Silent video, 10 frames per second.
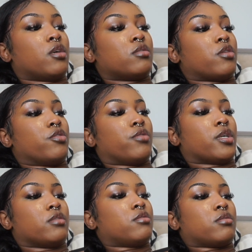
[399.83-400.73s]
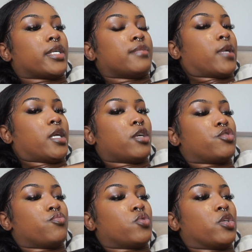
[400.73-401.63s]
so you can do as many as
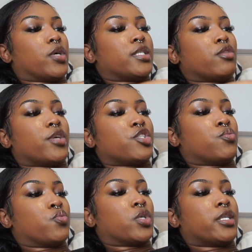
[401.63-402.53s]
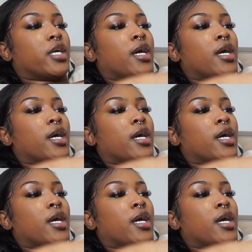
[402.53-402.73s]
you want or as little as you want.